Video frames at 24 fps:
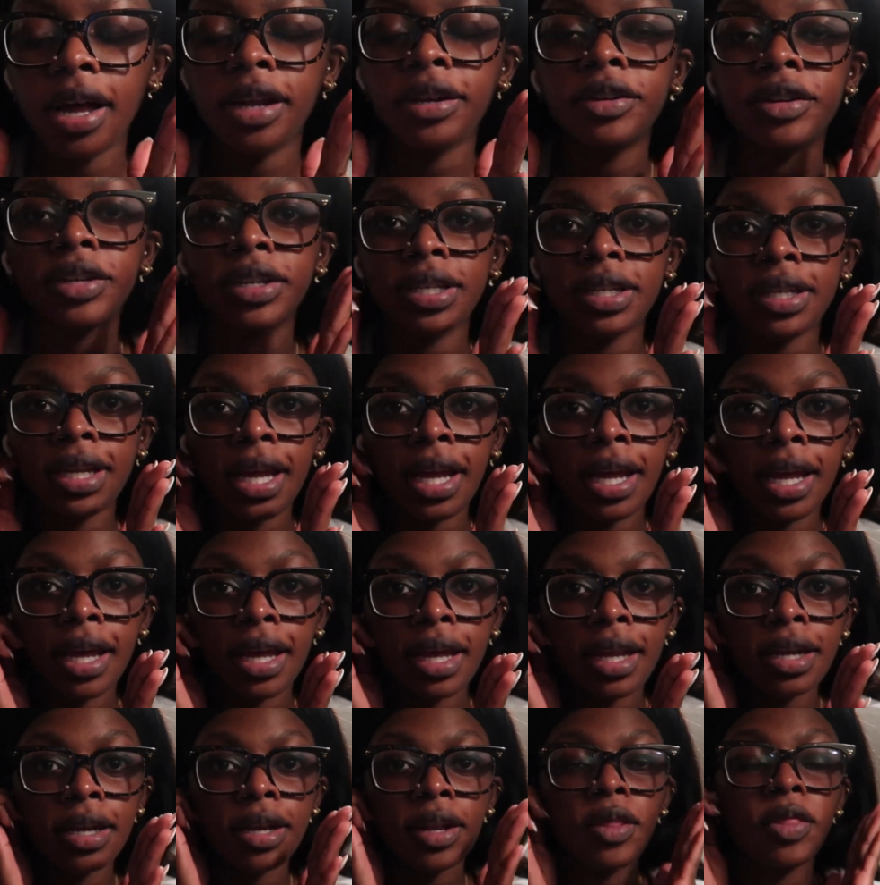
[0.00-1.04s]

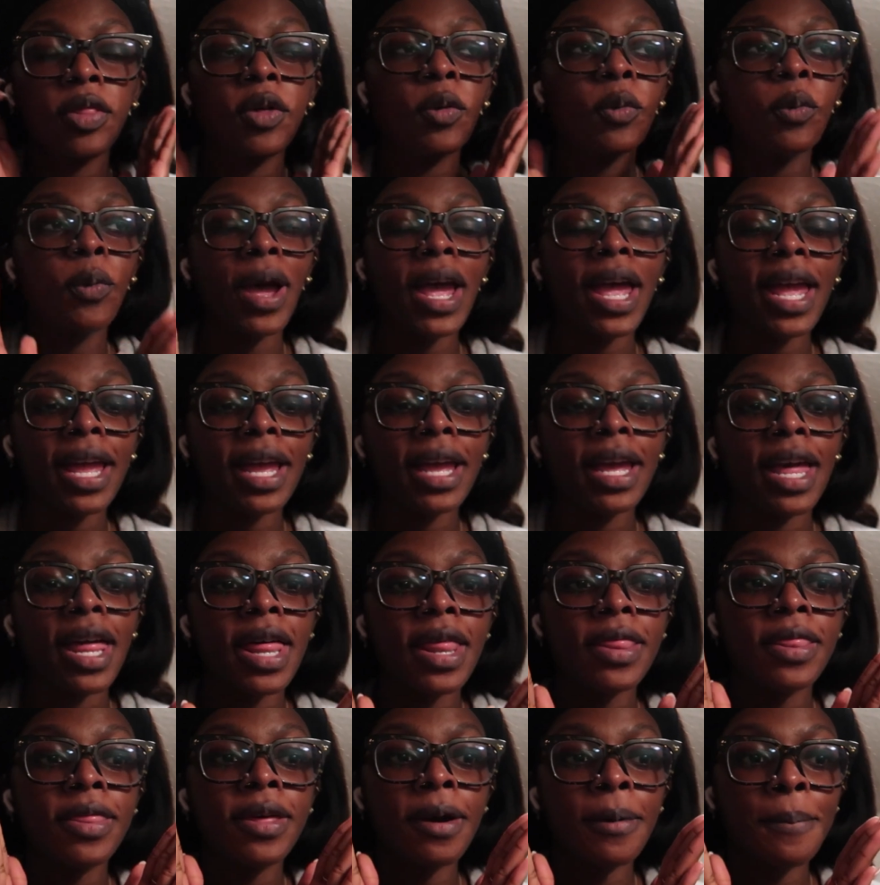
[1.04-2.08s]
understand the way
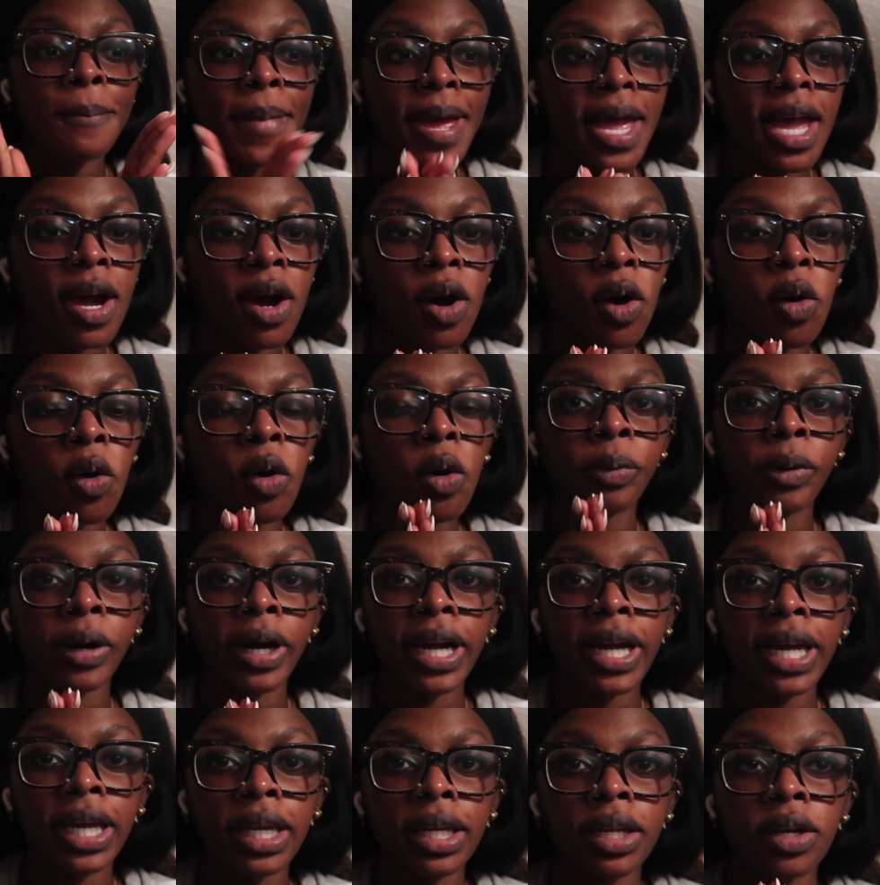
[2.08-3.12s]
the male
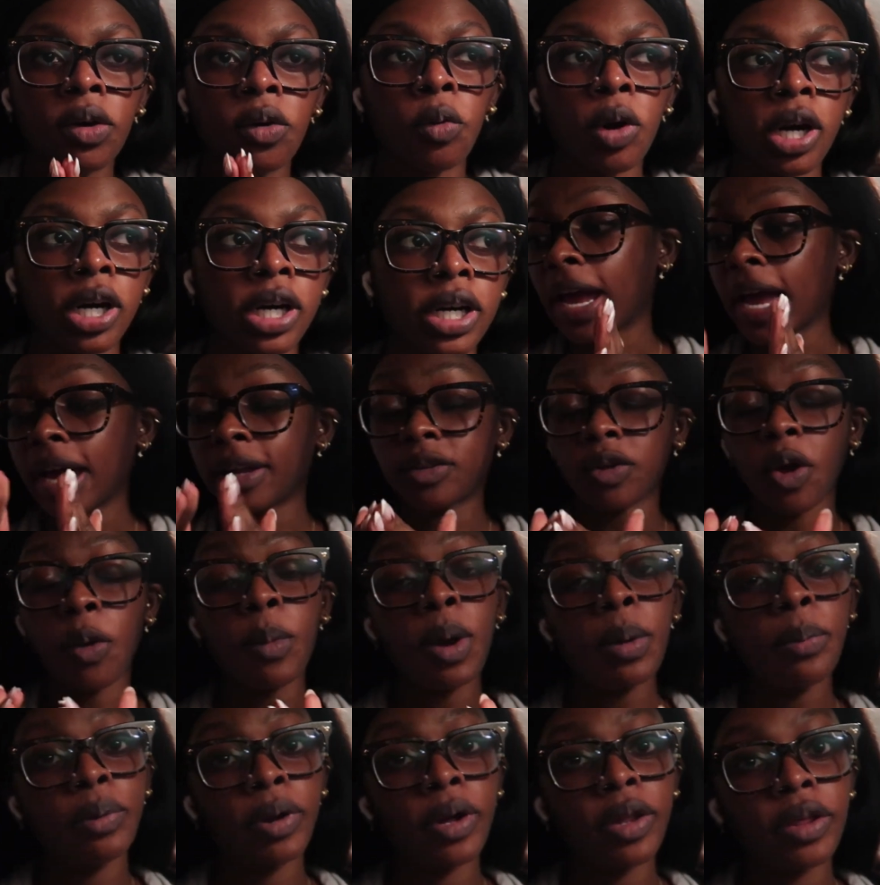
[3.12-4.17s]
brain works. Okay, I told
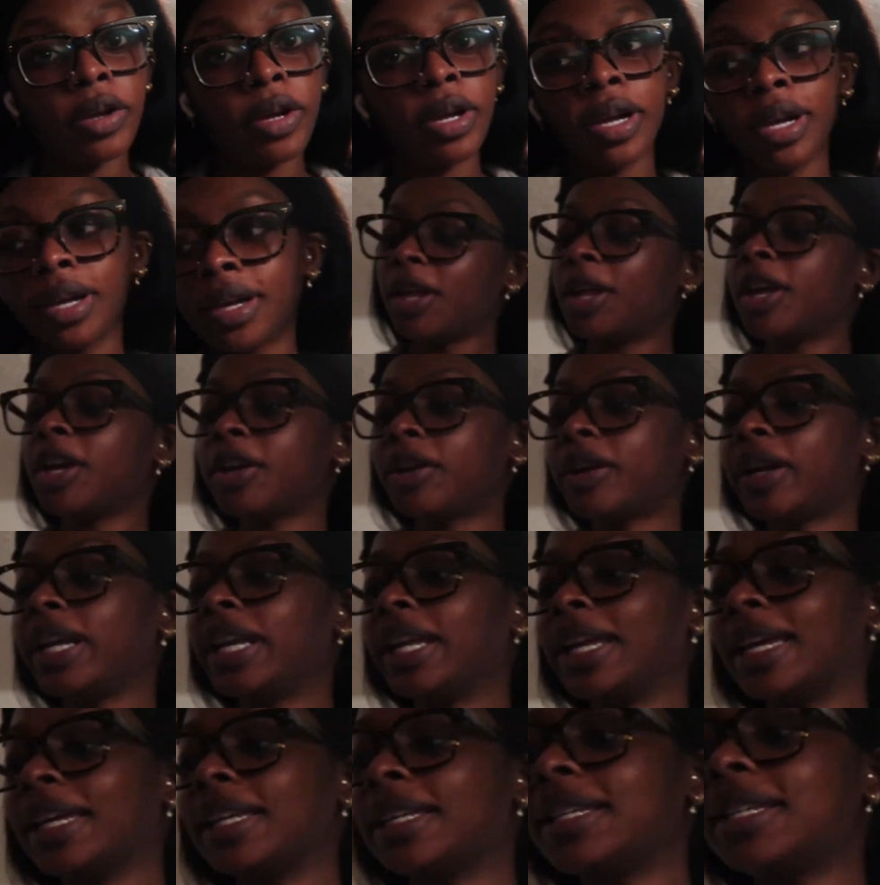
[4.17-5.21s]
my brother the
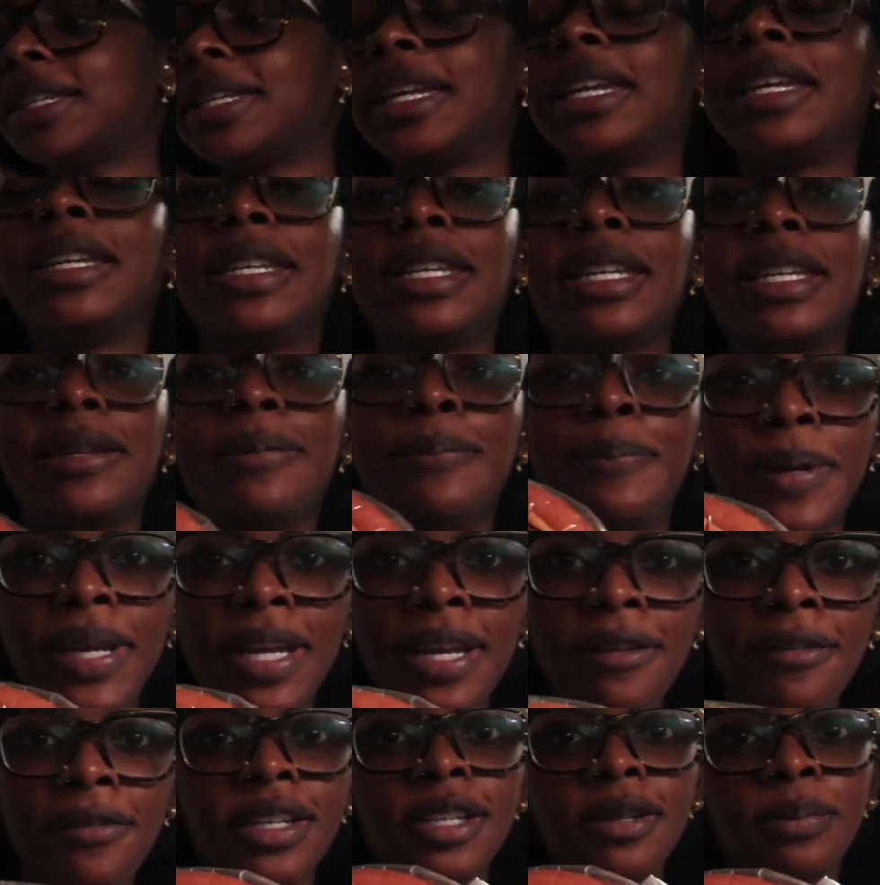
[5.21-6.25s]
ingredients is this
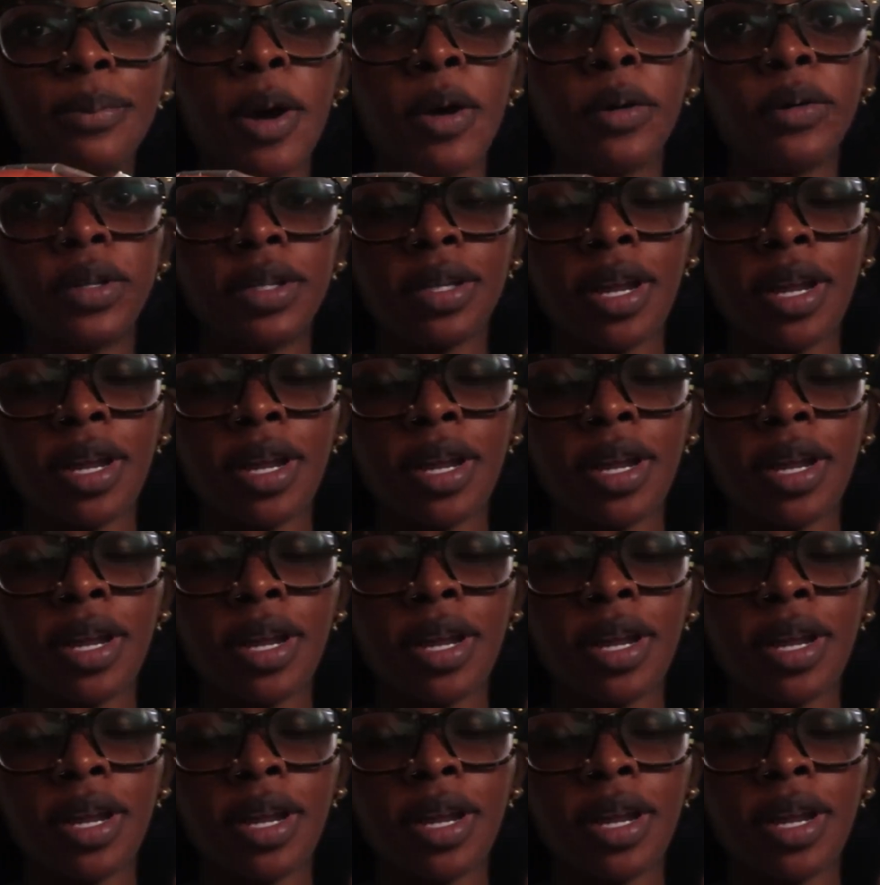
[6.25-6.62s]
beef smoked